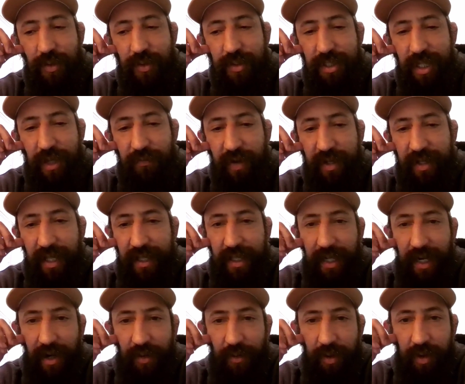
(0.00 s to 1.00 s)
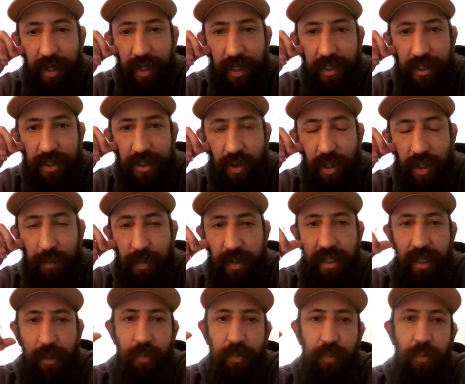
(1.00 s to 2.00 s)
so stuff like that that i really enjoyed
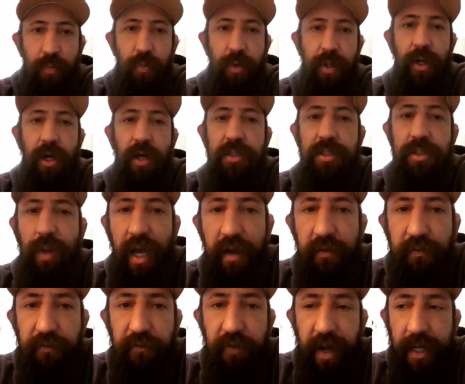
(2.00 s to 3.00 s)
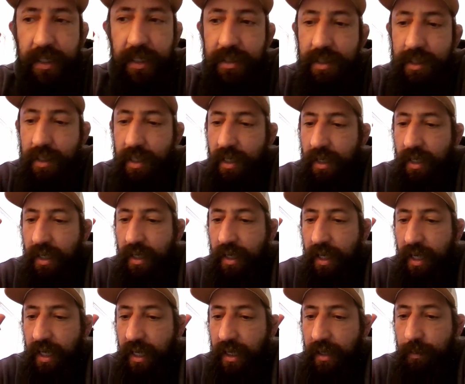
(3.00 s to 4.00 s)
but then we'd also have fights
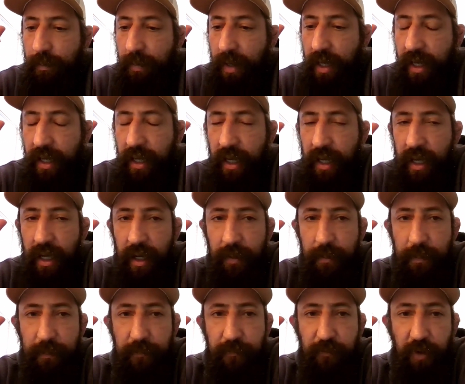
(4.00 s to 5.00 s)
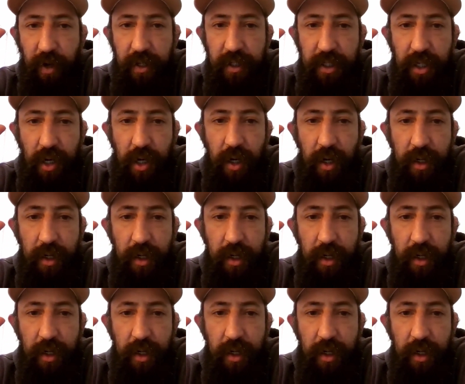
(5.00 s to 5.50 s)
in my uh, front